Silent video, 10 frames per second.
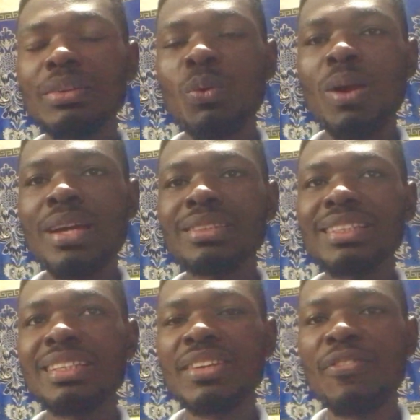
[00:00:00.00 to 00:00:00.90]
coins
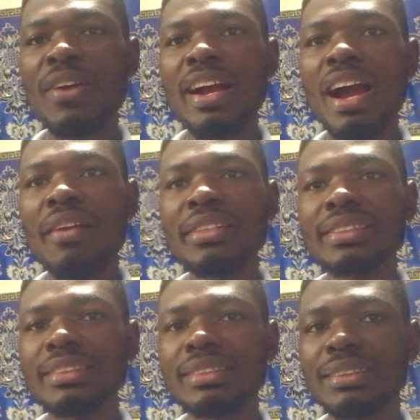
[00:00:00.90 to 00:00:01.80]
in different
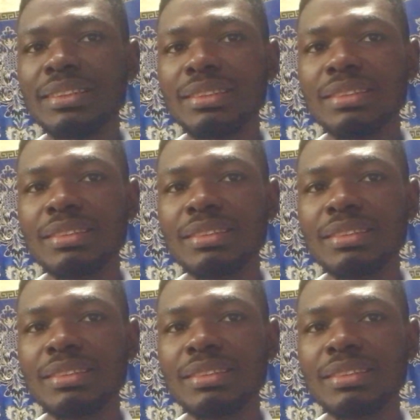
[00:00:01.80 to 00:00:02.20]
currencies.